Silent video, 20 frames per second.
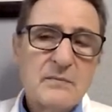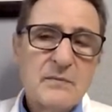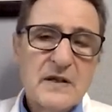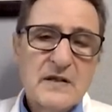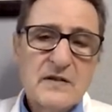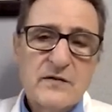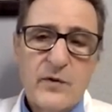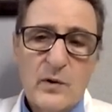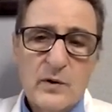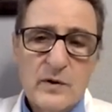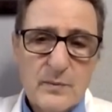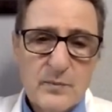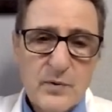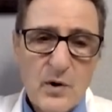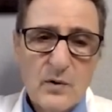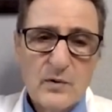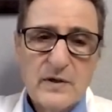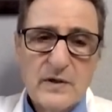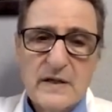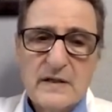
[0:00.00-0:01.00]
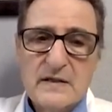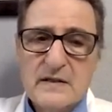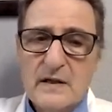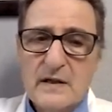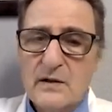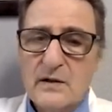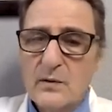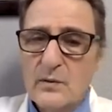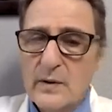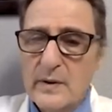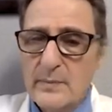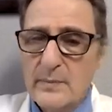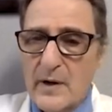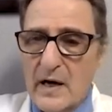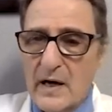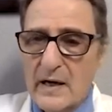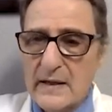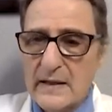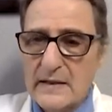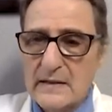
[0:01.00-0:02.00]
misfolded proteins in Lewy
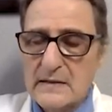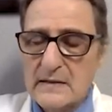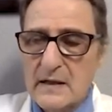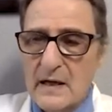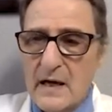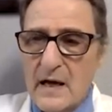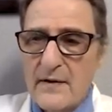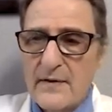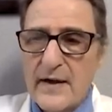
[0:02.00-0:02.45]
bodies